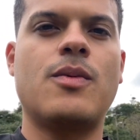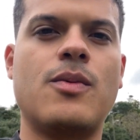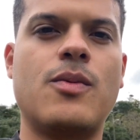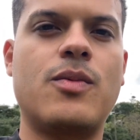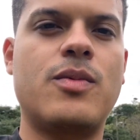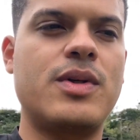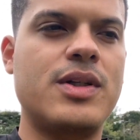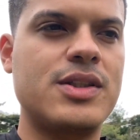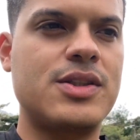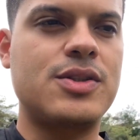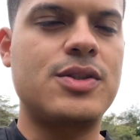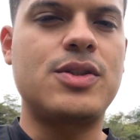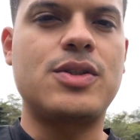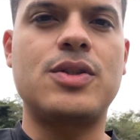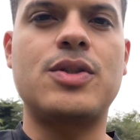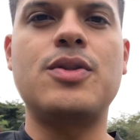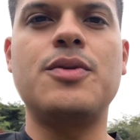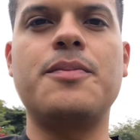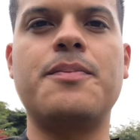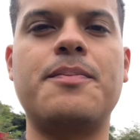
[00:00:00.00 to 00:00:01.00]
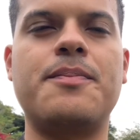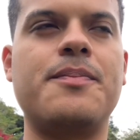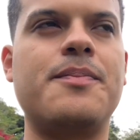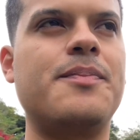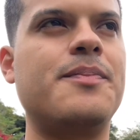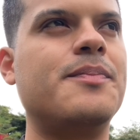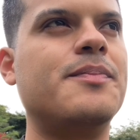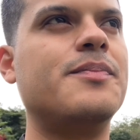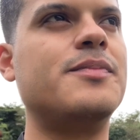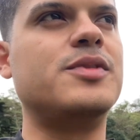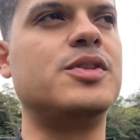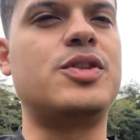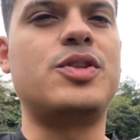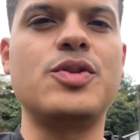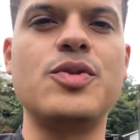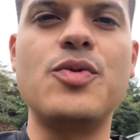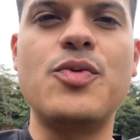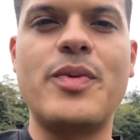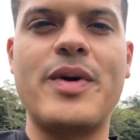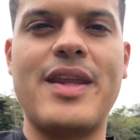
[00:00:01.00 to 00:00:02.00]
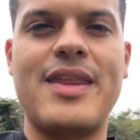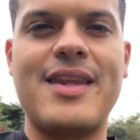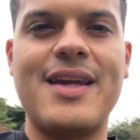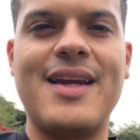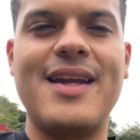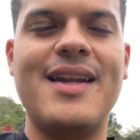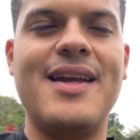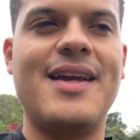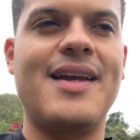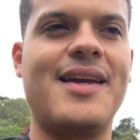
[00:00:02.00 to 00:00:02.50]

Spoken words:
what to do with it.